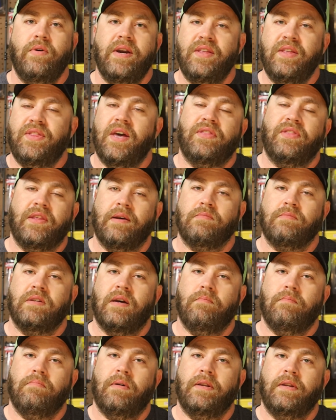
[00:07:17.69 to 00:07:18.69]
Hit that thumbs
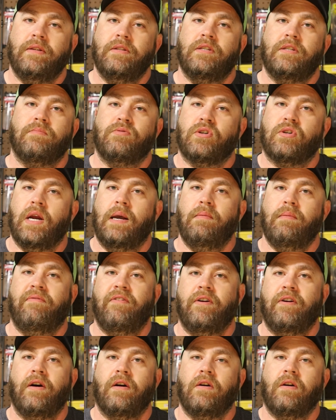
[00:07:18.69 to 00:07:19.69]
up button, subscribe if
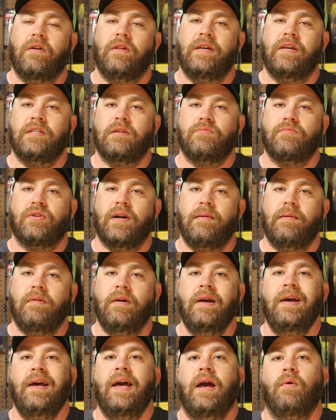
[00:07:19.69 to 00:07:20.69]
you're not currently a subscriber,
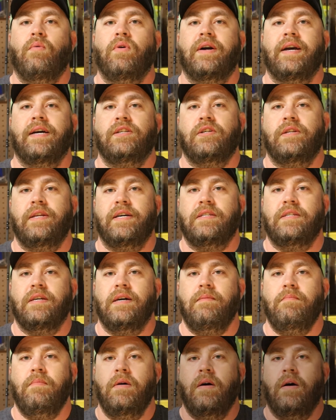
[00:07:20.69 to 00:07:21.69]
and we'll catch you next
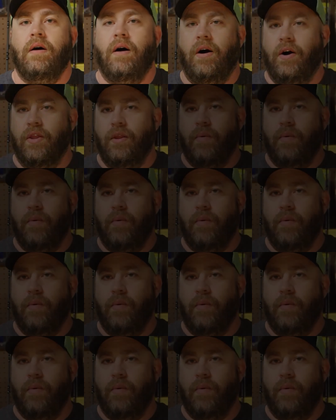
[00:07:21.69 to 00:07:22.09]
time on the